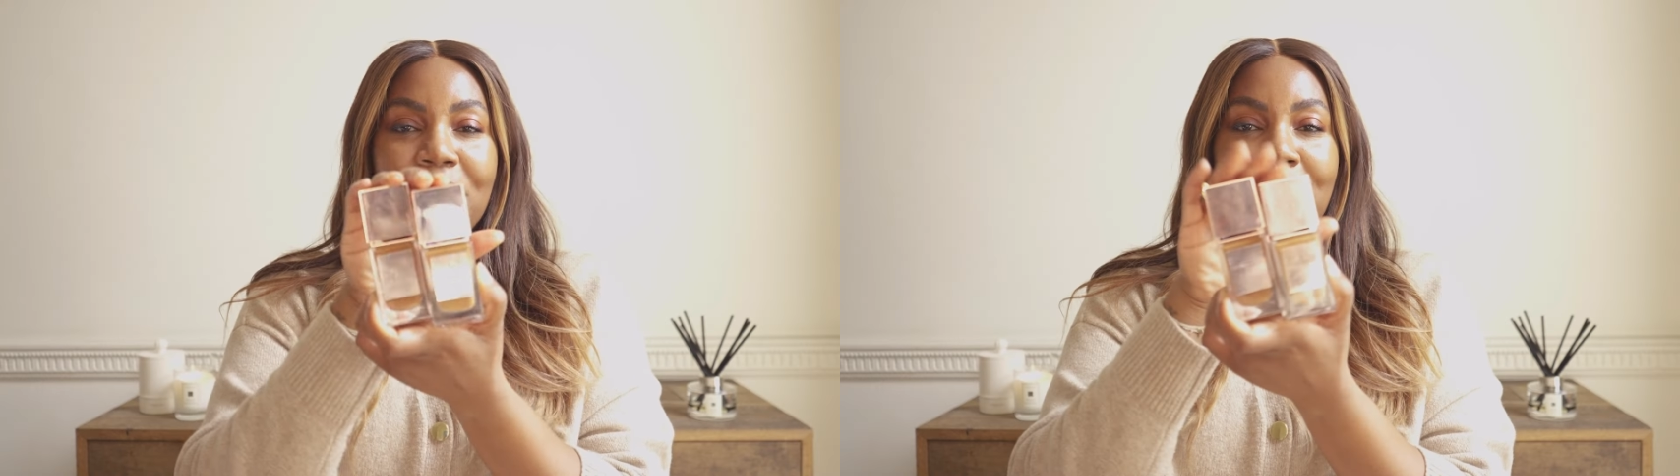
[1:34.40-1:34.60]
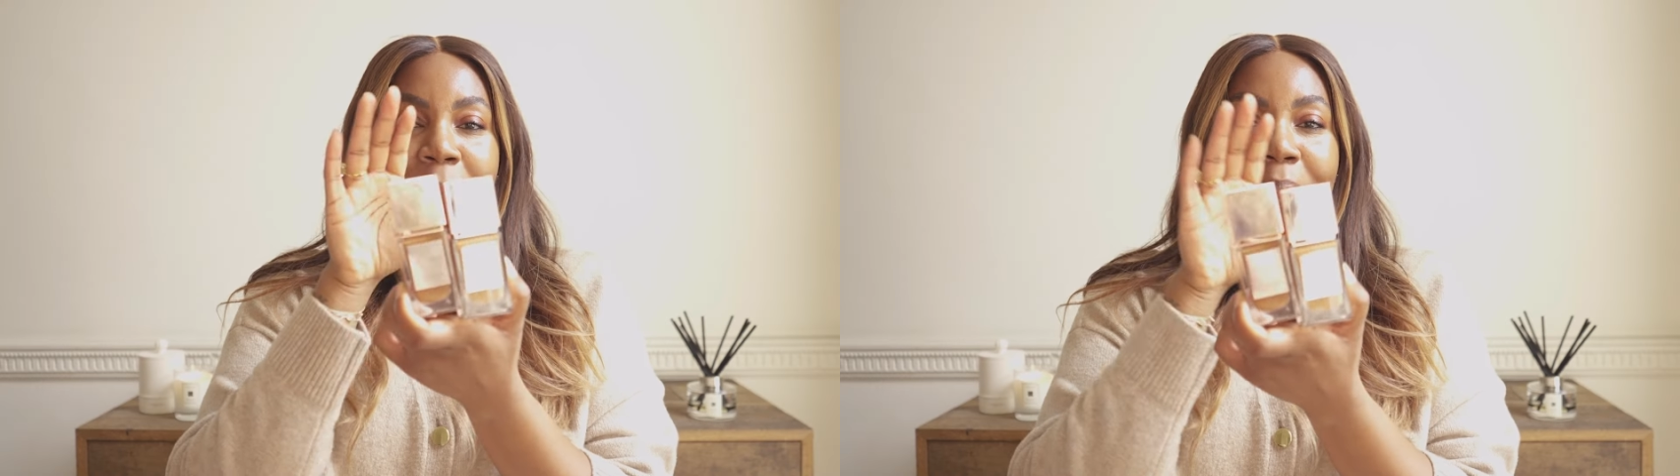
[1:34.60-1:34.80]

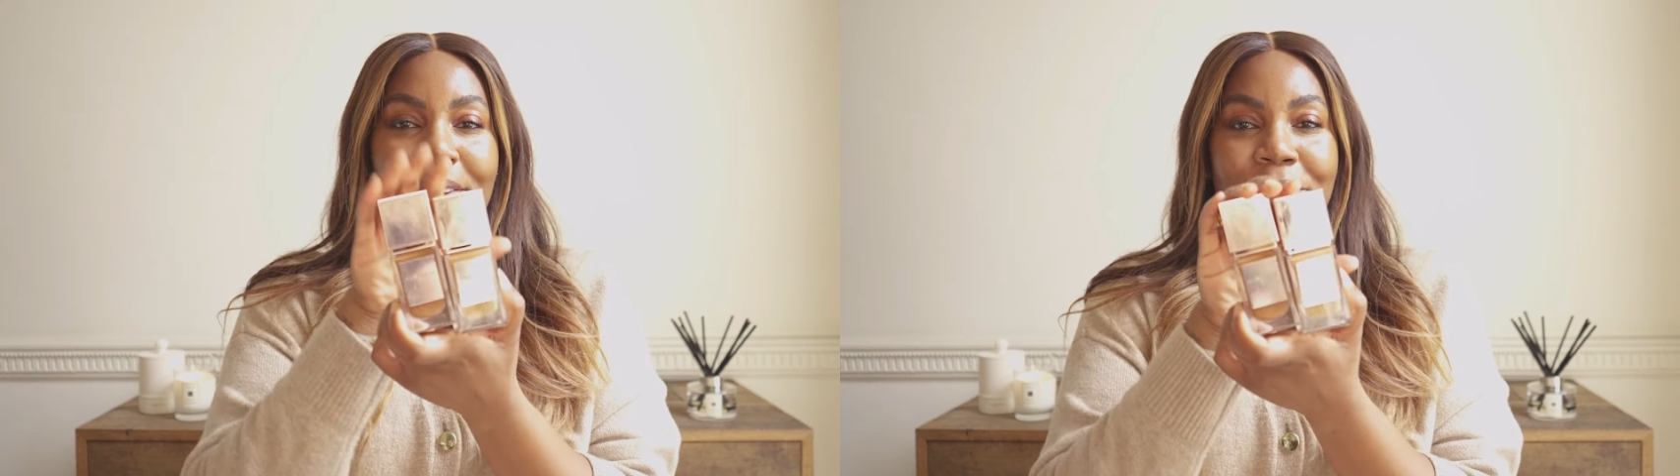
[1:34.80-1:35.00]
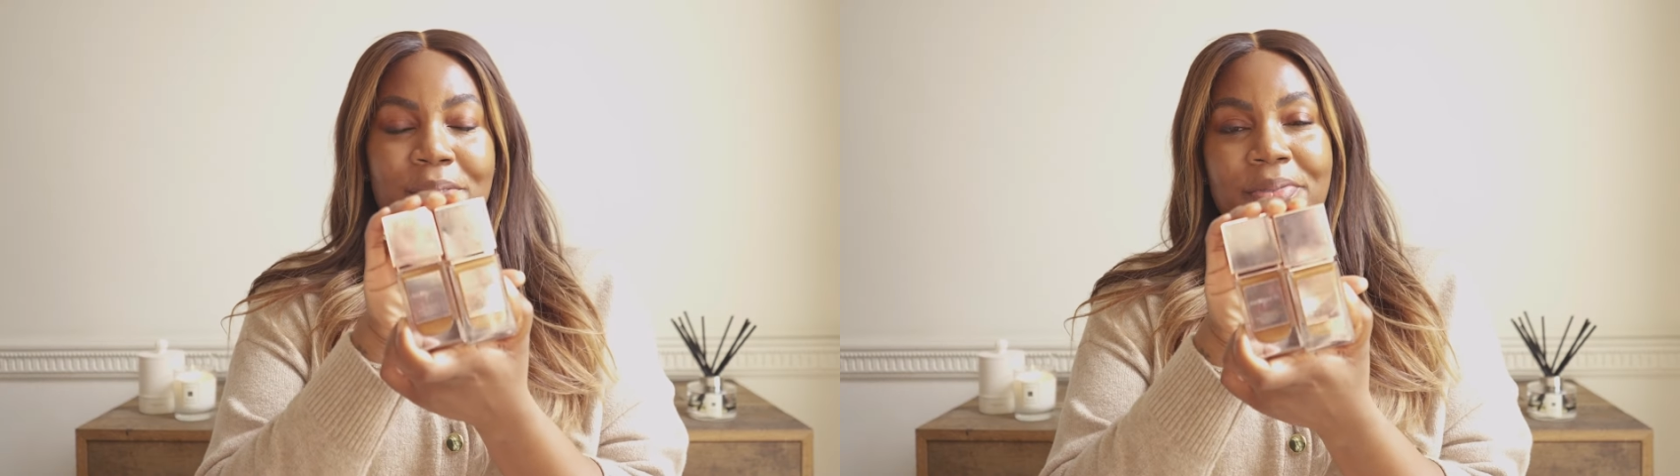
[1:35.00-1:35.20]
of my
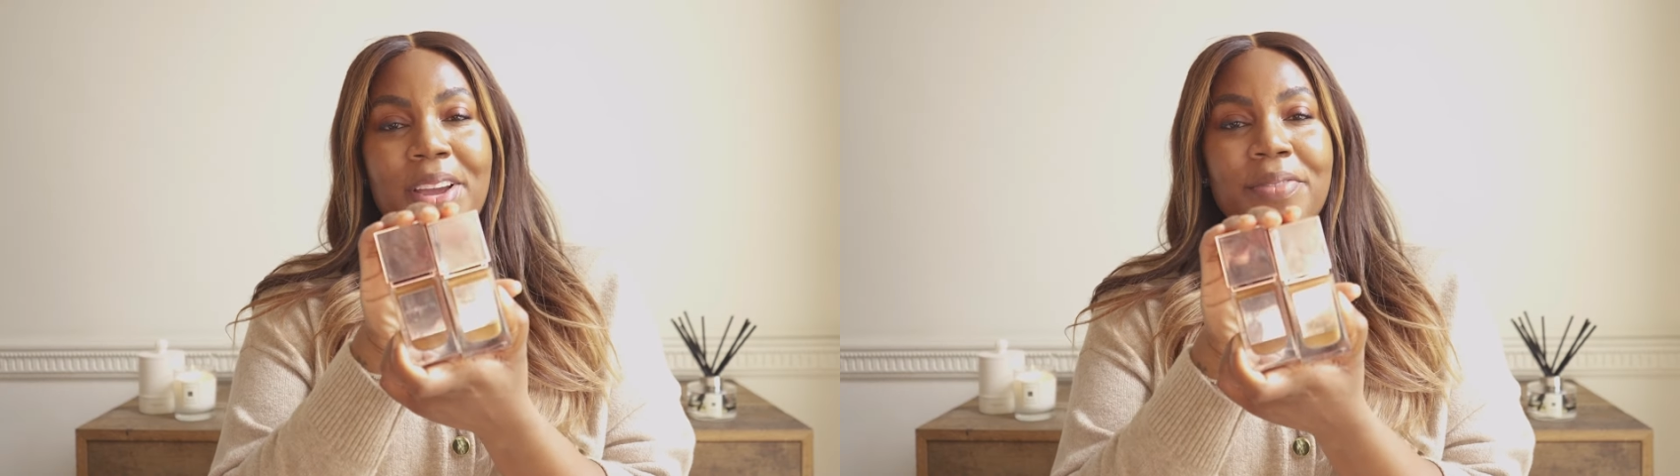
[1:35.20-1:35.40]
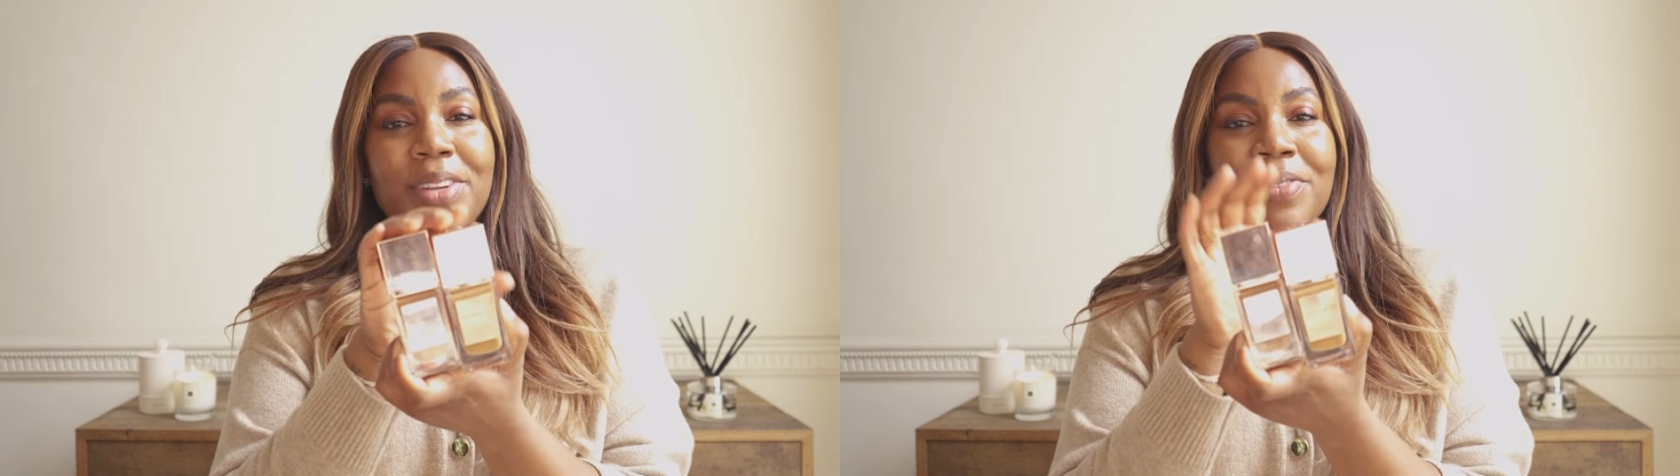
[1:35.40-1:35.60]
personal
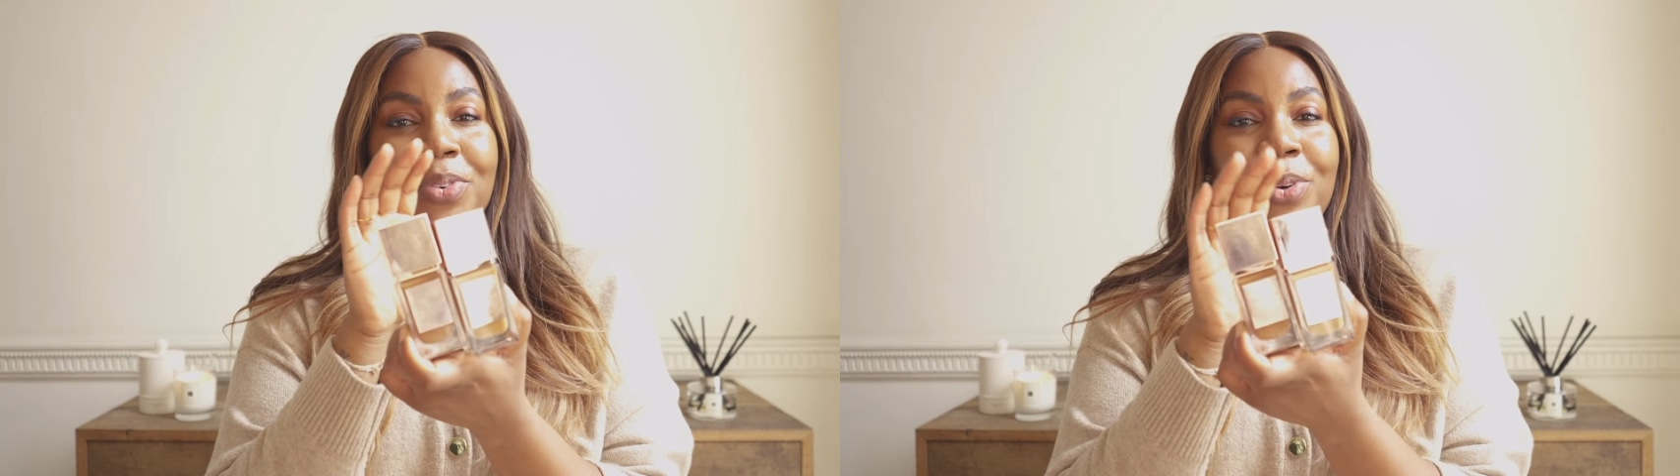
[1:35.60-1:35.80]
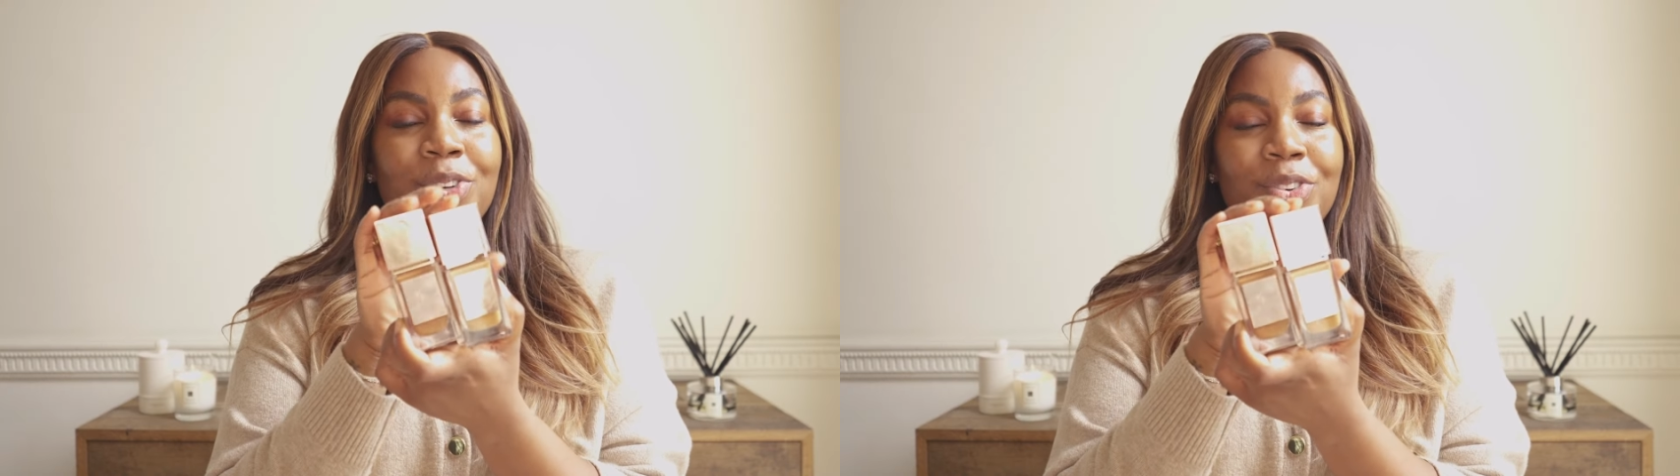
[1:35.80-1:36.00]
favorites
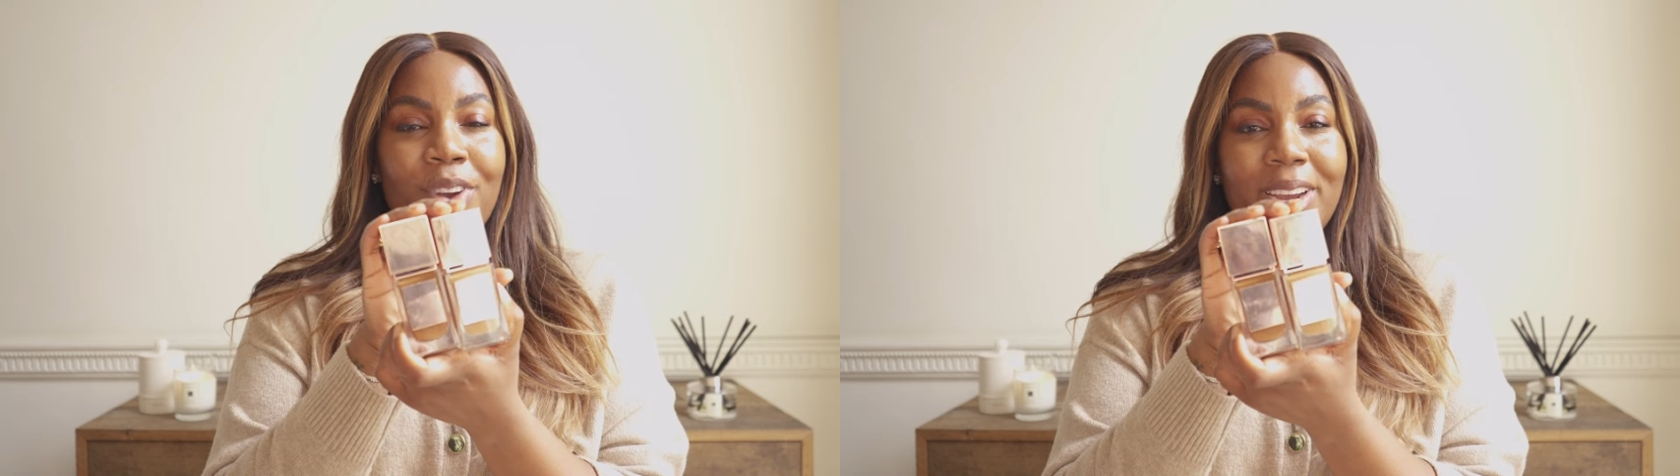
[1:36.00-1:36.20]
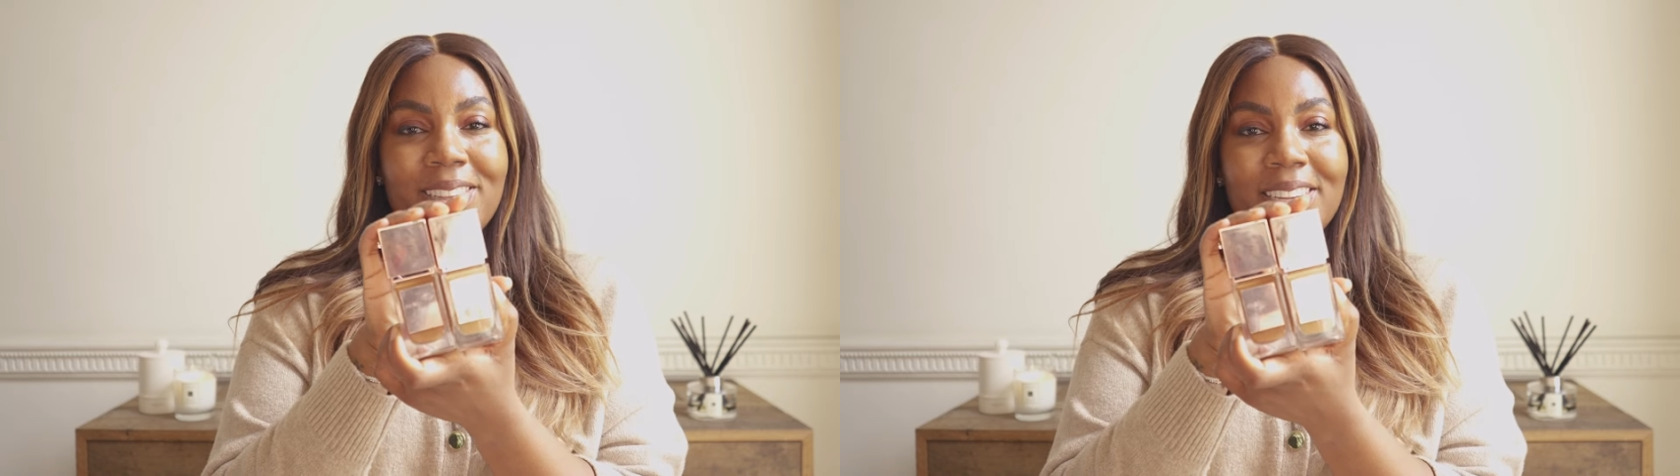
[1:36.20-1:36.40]
for
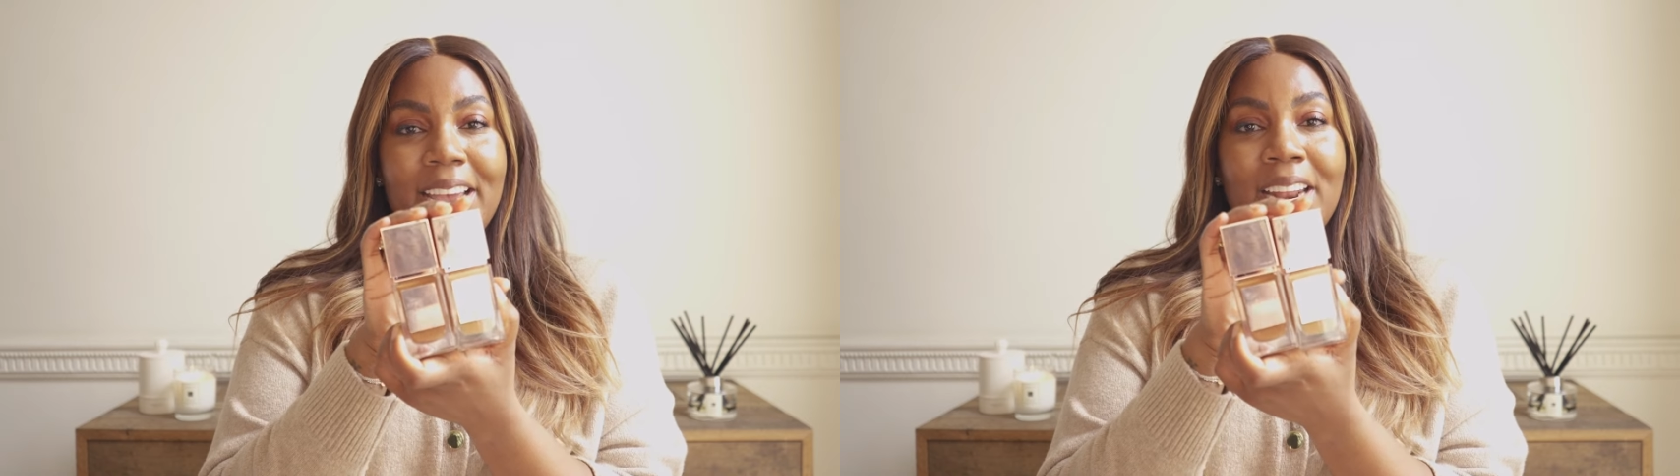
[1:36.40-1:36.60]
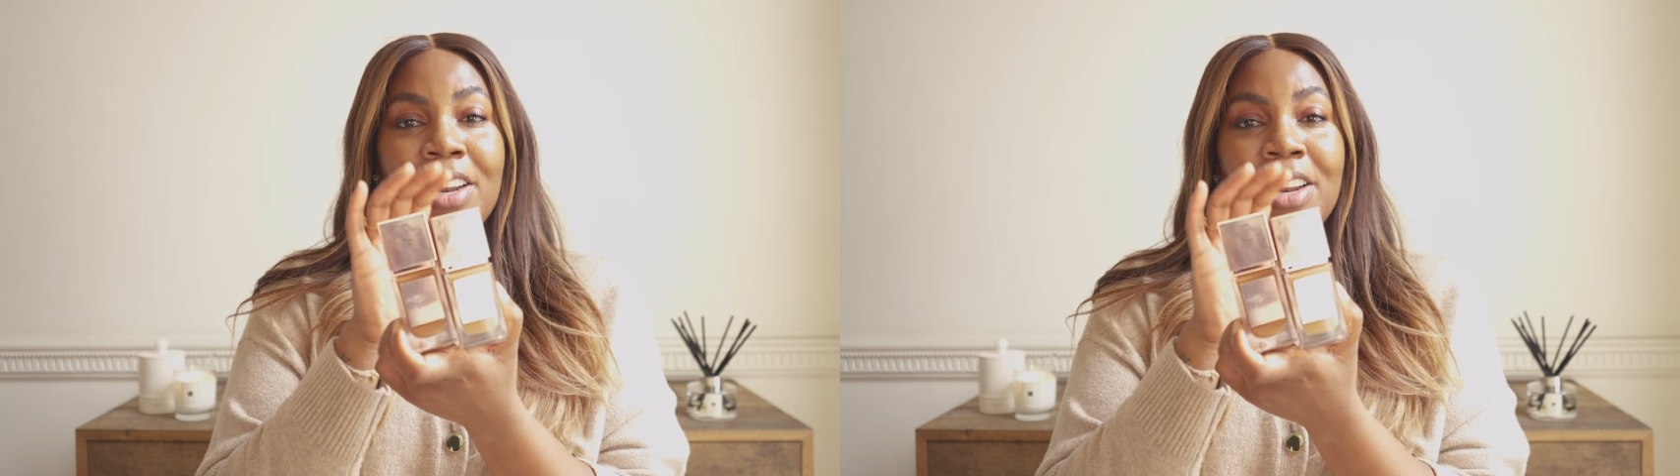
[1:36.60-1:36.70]
dry skin,